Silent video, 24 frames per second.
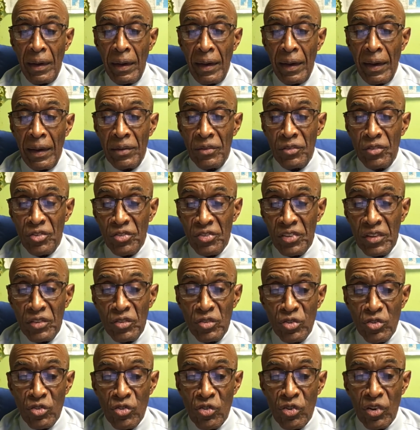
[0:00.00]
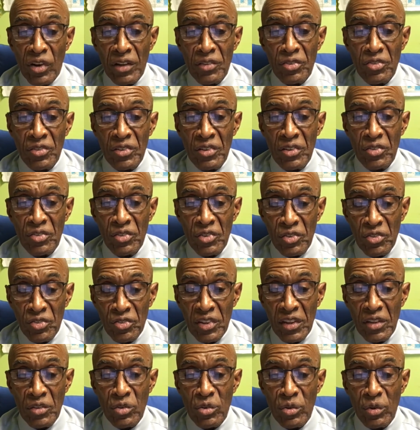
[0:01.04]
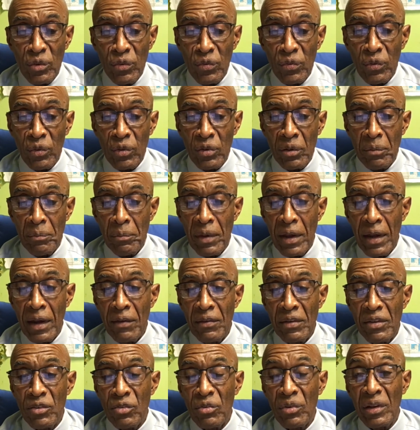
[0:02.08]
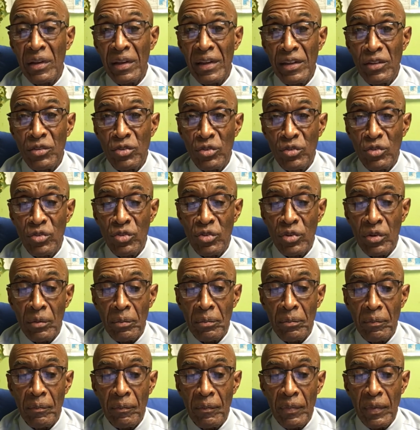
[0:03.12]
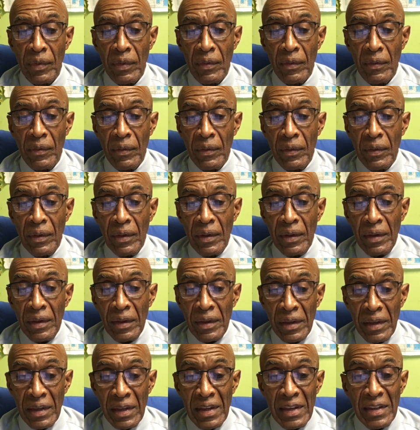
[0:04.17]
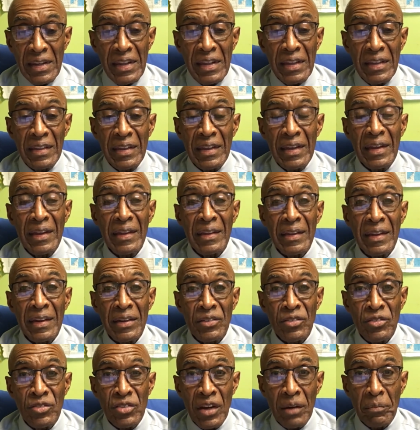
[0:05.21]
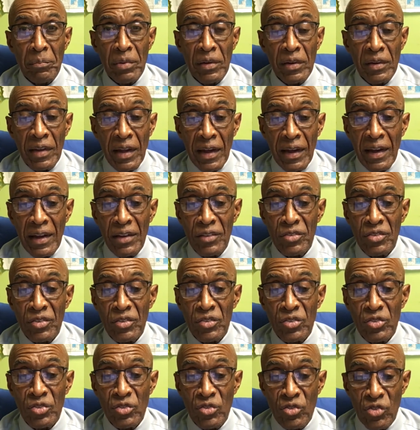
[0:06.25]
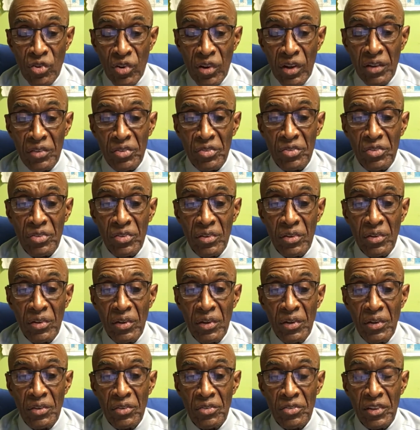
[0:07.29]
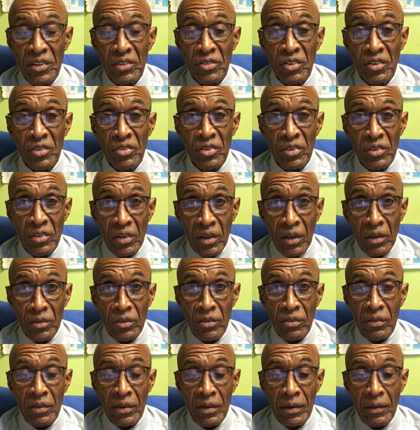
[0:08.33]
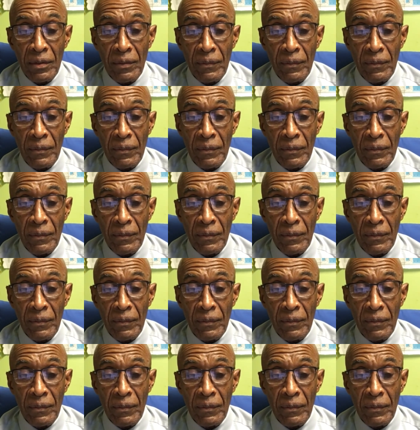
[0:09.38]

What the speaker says: And since trust is essential for the marriage relationship, anything that jeopardizes trust, such as adultery,